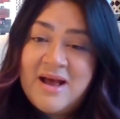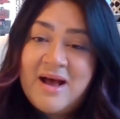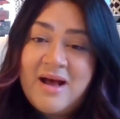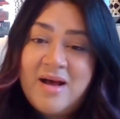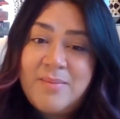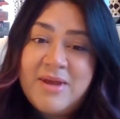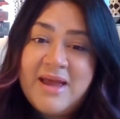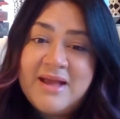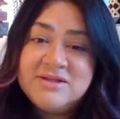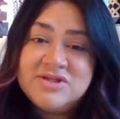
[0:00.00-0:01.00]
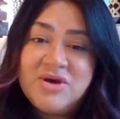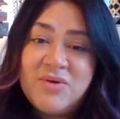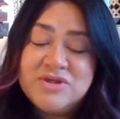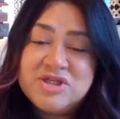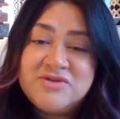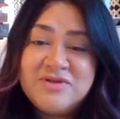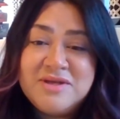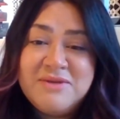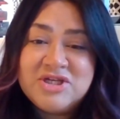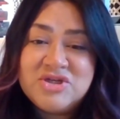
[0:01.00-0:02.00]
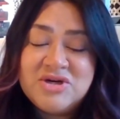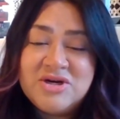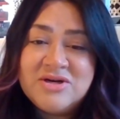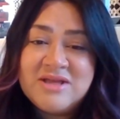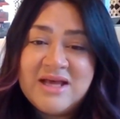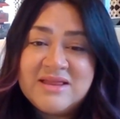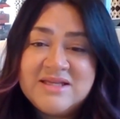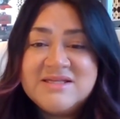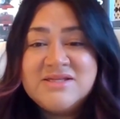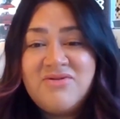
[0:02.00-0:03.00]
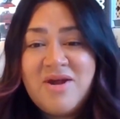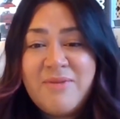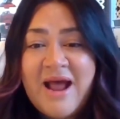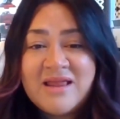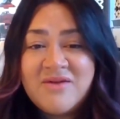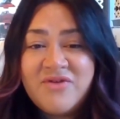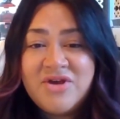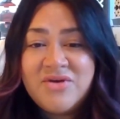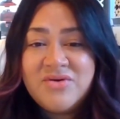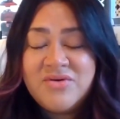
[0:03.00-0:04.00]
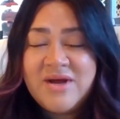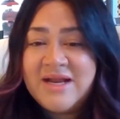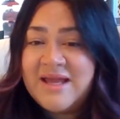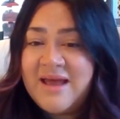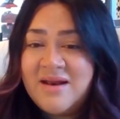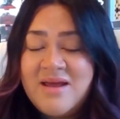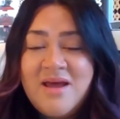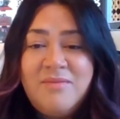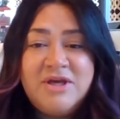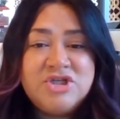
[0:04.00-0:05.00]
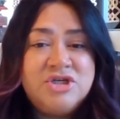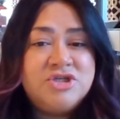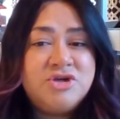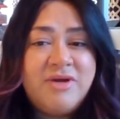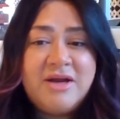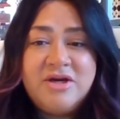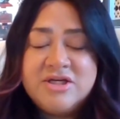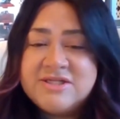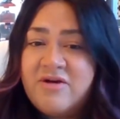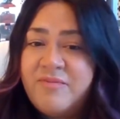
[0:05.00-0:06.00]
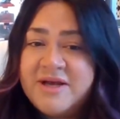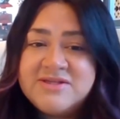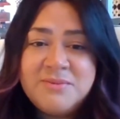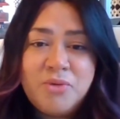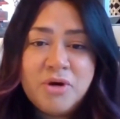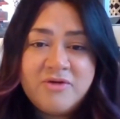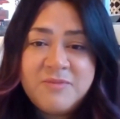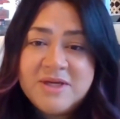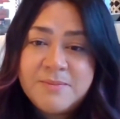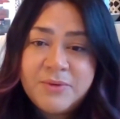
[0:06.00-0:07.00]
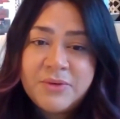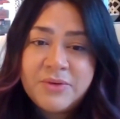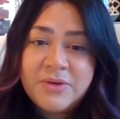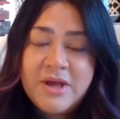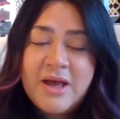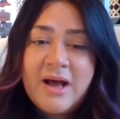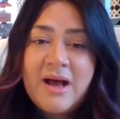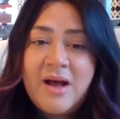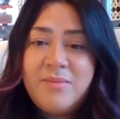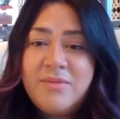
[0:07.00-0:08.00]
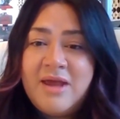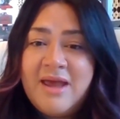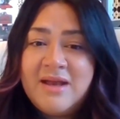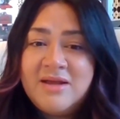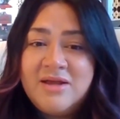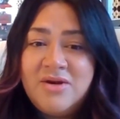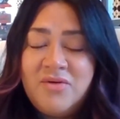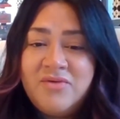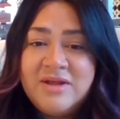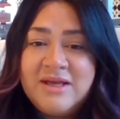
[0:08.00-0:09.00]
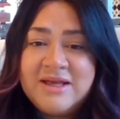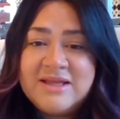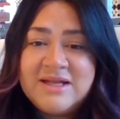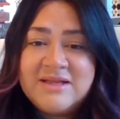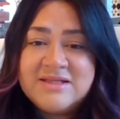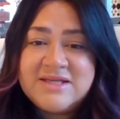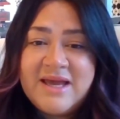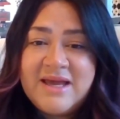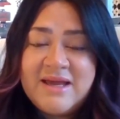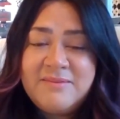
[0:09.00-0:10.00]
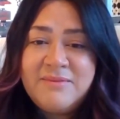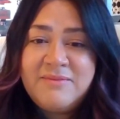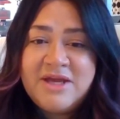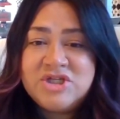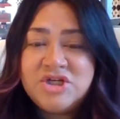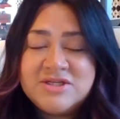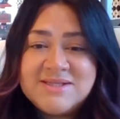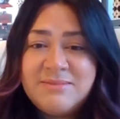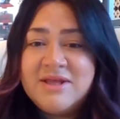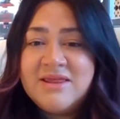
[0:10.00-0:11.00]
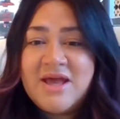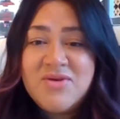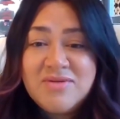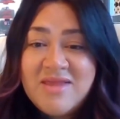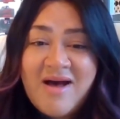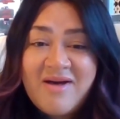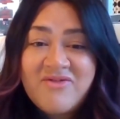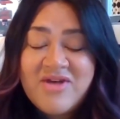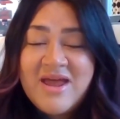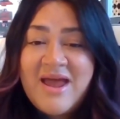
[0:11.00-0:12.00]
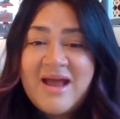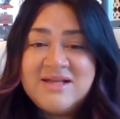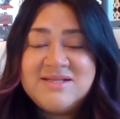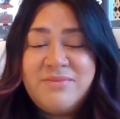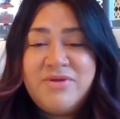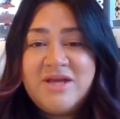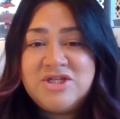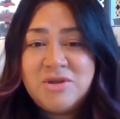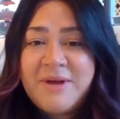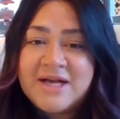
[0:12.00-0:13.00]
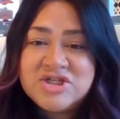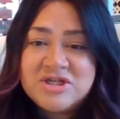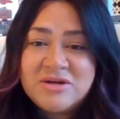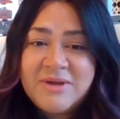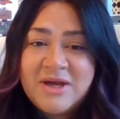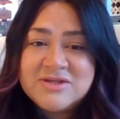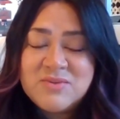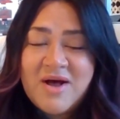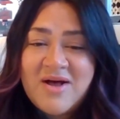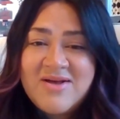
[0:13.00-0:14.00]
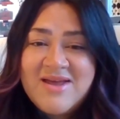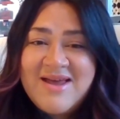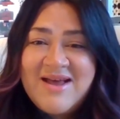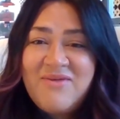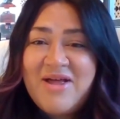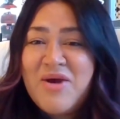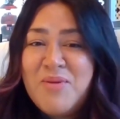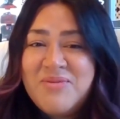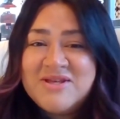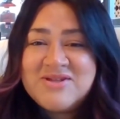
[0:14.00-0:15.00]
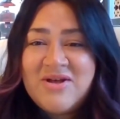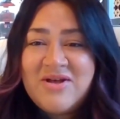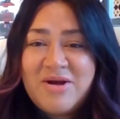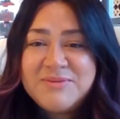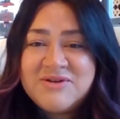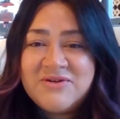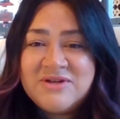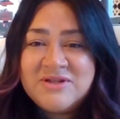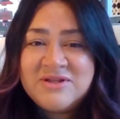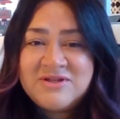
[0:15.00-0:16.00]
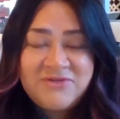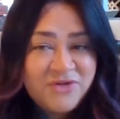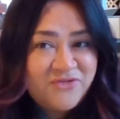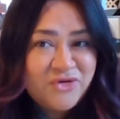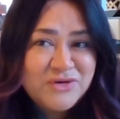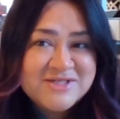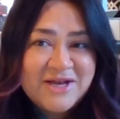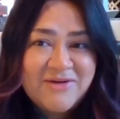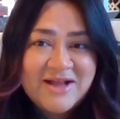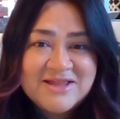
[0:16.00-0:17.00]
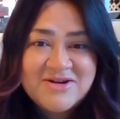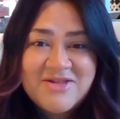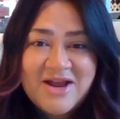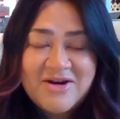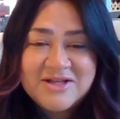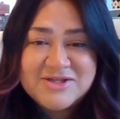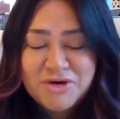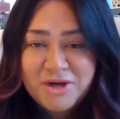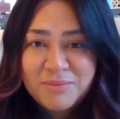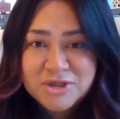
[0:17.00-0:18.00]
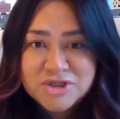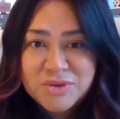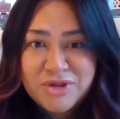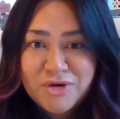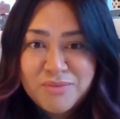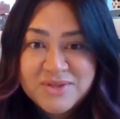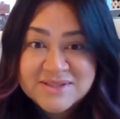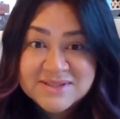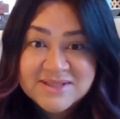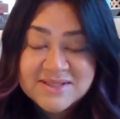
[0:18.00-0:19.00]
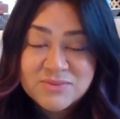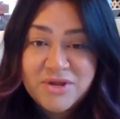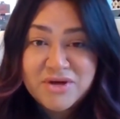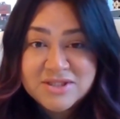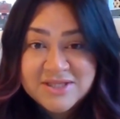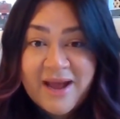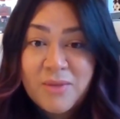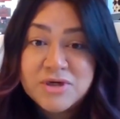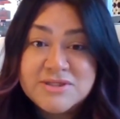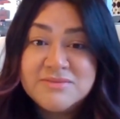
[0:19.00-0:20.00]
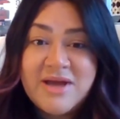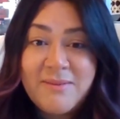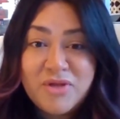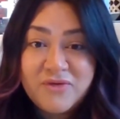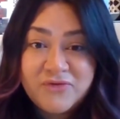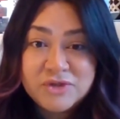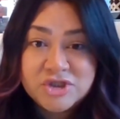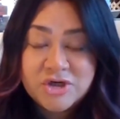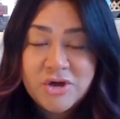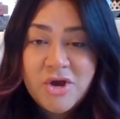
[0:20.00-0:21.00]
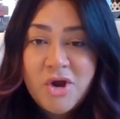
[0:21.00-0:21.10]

Um, and so just really make sure that this is the right path for you. And again, make sure you're surrounding yourself by supportive people. Um, and, you know, really at the end of the day, make sure it's something that you love and it's something that you're passionate about as well. Well, I hope this all helps for, for the folks that are out there that are considering pursuing their own businesses, whether it's now or sometime in the future,